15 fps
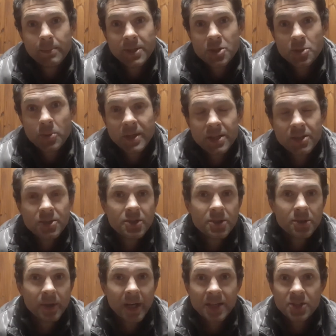between
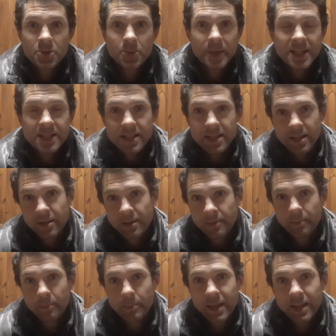2 and 20,
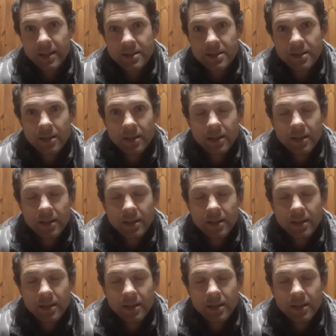but